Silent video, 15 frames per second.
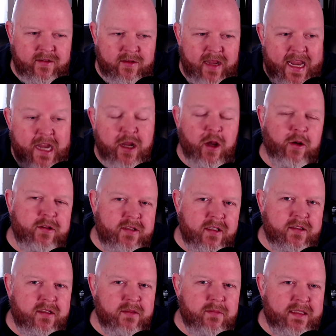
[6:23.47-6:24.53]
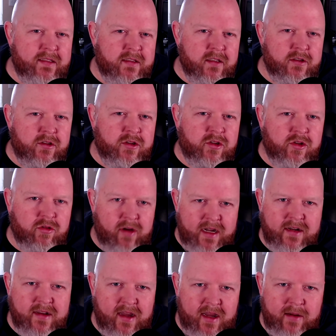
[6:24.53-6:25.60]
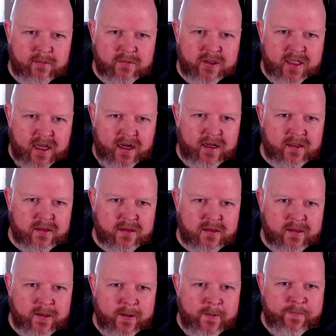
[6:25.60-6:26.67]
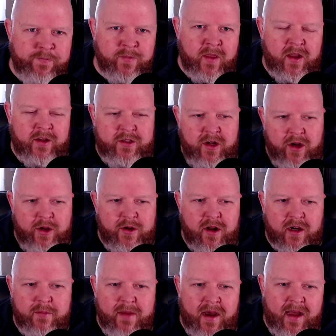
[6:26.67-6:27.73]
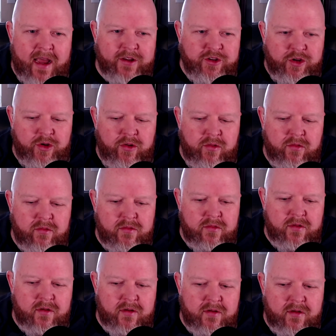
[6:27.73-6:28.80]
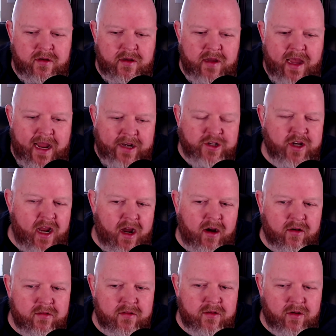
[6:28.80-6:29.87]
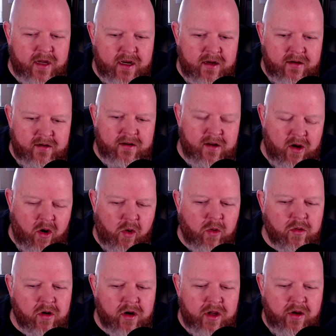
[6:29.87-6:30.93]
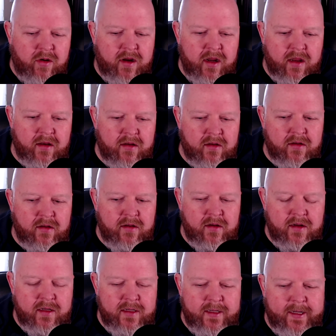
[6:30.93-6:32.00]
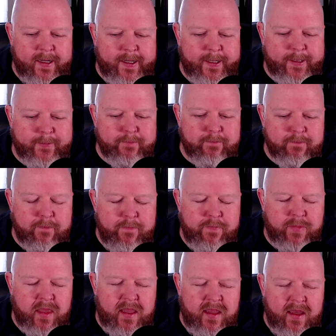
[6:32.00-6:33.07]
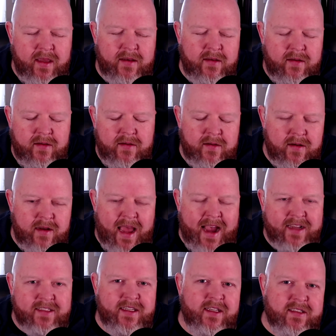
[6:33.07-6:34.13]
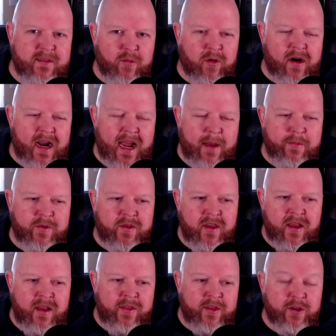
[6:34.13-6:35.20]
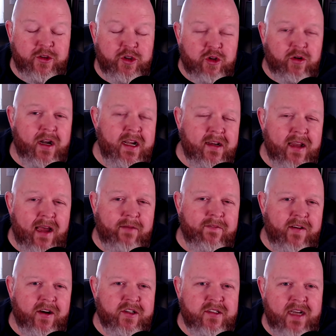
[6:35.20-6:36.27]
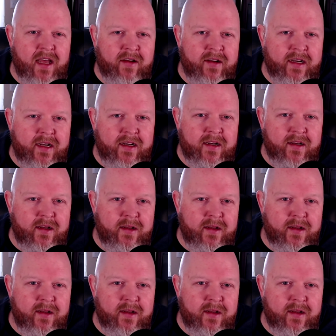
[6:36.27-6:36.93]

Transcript: ecosystem is the screen time settings. Yep. Because you know you talked about as you age out or get older, you can um, get access to more apps. The screen time functionality